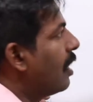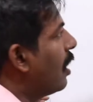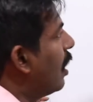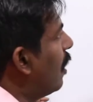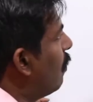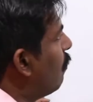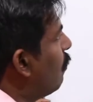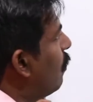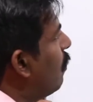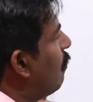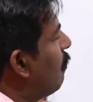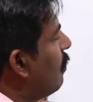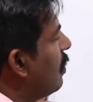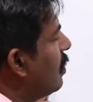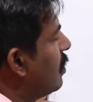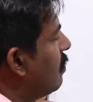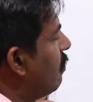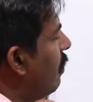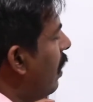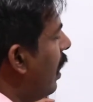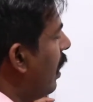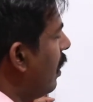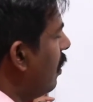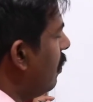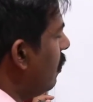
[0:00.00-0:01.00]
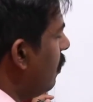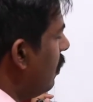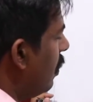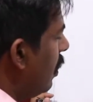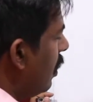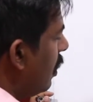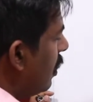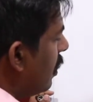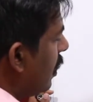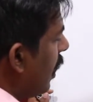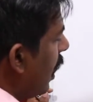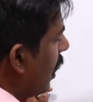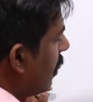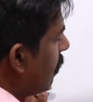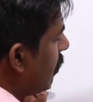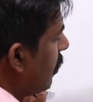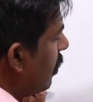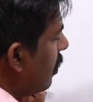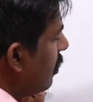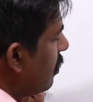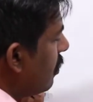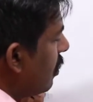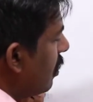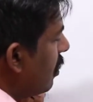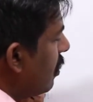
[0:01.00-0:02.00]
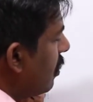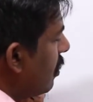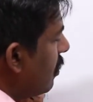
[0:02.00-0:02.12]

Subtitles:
f of x value. That means in